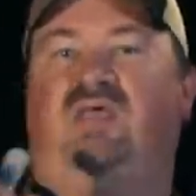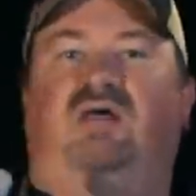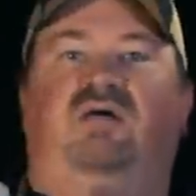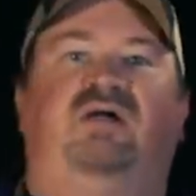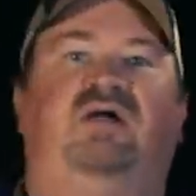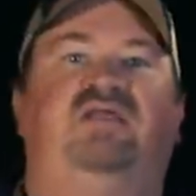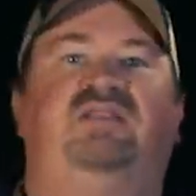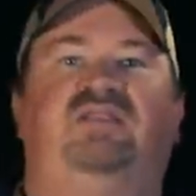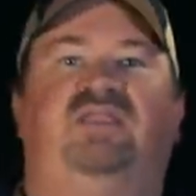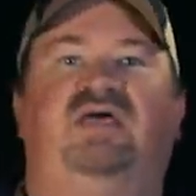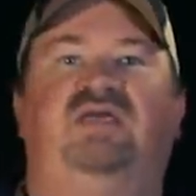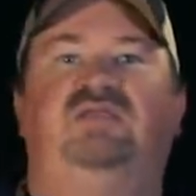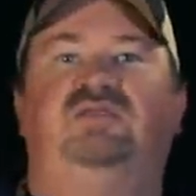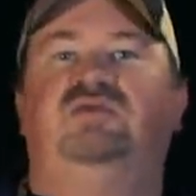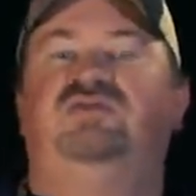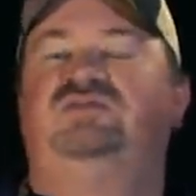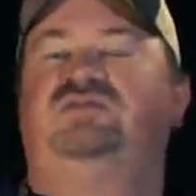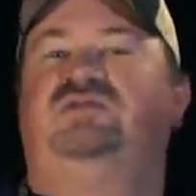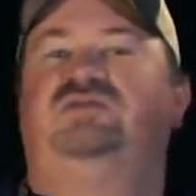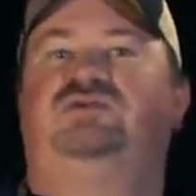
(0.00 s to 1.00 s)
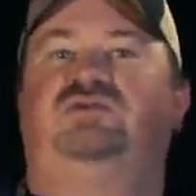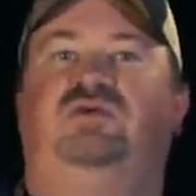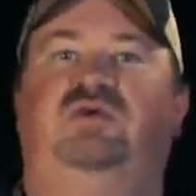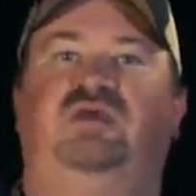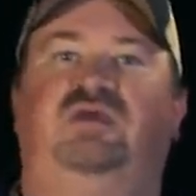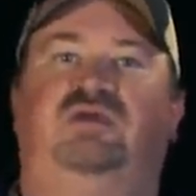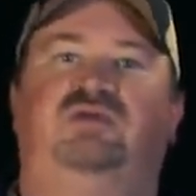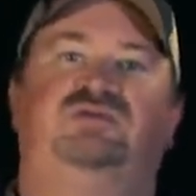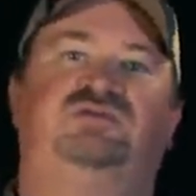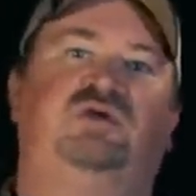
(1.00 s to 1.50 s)
All right, that usually
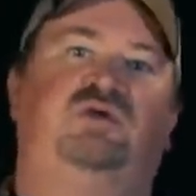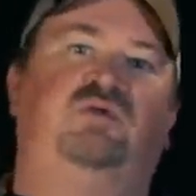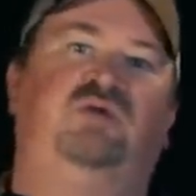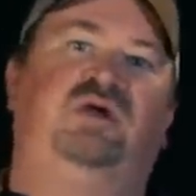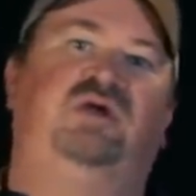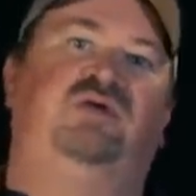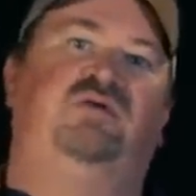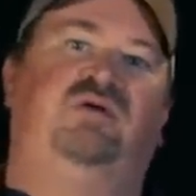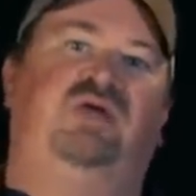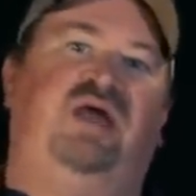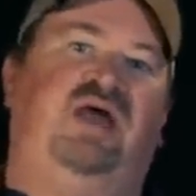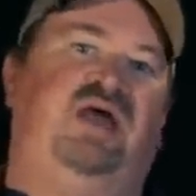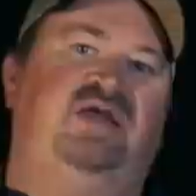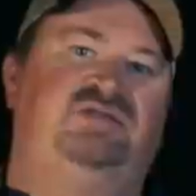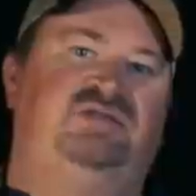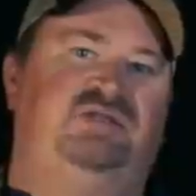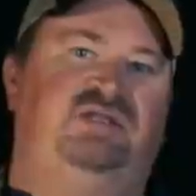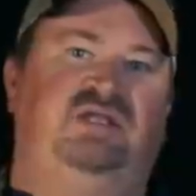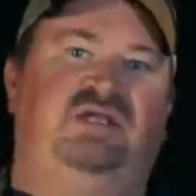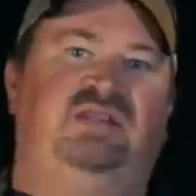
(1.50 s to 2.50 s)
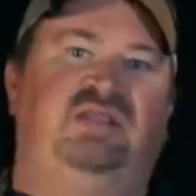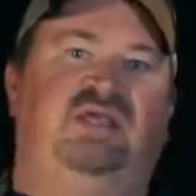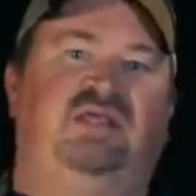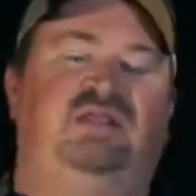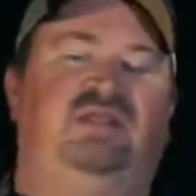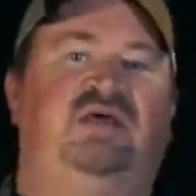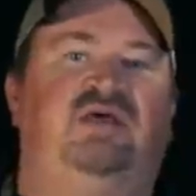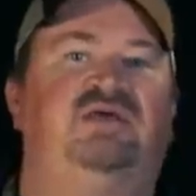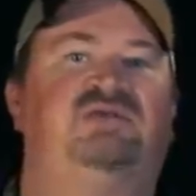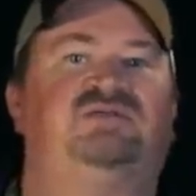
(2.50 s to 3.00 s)
triggers a quick reaction in
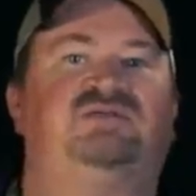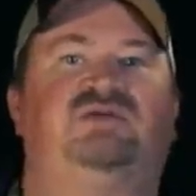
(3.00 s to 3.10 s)
that duck.